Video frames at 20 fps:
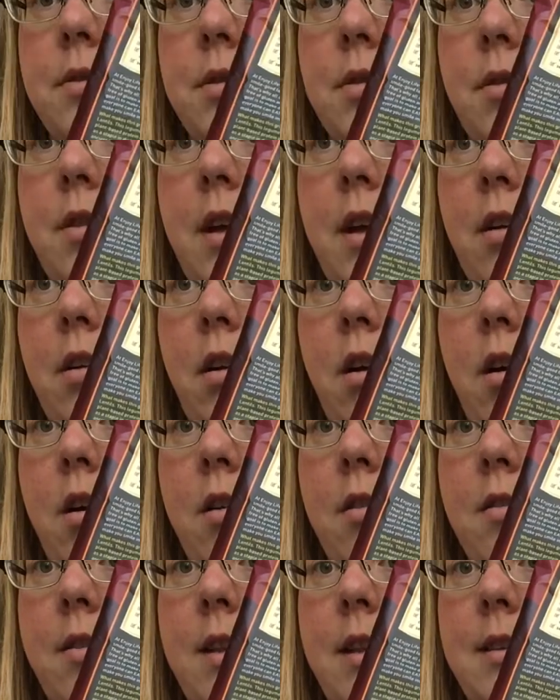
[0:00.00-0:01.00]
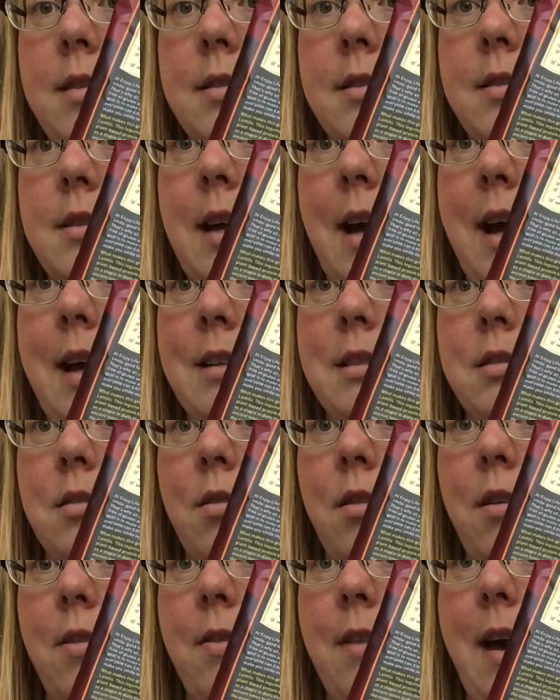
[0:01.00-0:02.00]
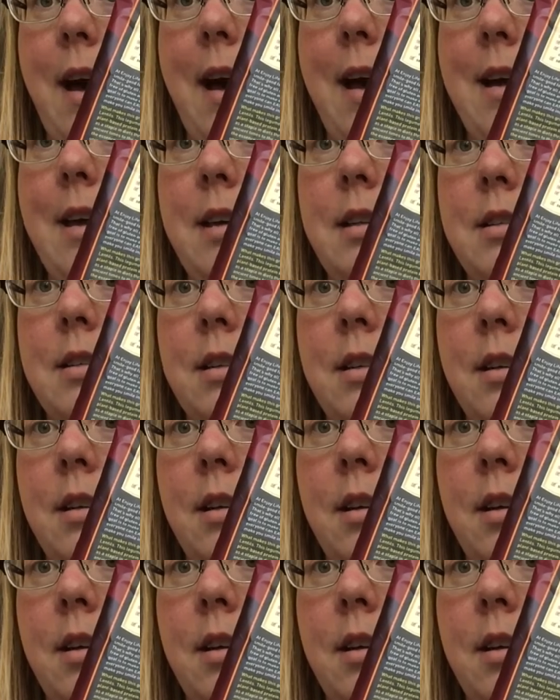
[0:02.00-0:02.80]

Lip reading: So there are the stats on that.